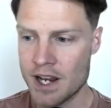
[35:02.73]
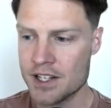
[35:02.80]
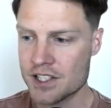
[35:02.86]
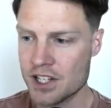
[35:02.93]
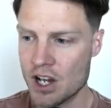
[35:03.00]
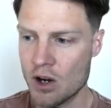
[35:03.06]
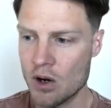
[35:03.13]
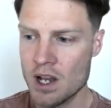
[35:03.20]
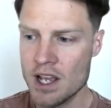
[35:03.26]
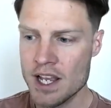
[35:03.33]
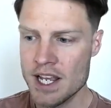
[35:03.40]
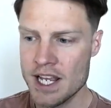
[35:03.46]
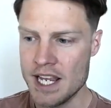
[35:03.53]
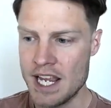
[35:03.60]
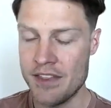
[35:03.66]
So
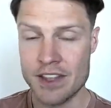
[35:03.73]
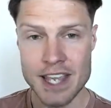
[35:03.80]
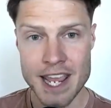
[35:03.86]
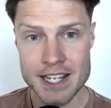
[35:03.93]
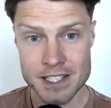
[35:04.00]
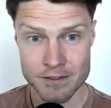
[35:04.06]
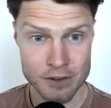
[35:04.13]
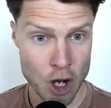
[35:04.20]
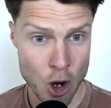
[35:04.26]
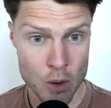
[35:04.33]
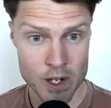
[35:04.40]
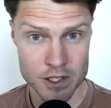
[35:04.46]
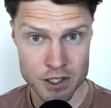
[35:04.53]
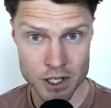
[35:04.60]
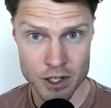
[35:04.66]
in the case of Coda
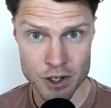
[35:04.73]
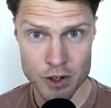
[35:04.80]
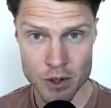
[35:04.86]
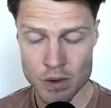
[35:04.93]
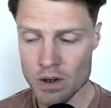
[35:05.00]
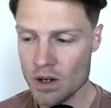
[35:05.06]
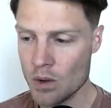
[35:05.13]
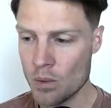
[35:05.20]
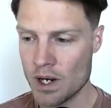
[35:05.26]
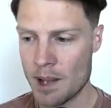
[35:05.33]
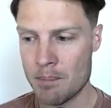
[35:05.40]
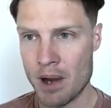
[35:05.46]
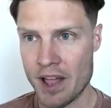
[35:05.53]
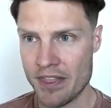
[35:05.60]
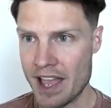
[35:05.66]
2, when I
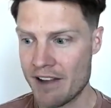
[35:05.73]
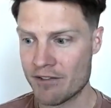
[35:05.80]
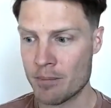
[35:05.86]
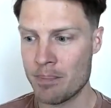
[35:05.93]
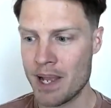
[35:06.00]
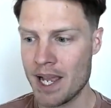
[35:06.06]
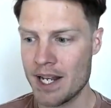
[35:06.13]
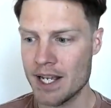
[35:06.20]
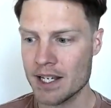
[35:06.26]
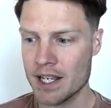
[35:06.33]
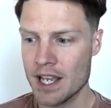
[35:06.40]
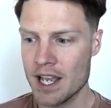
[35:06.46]
bought that from Panic,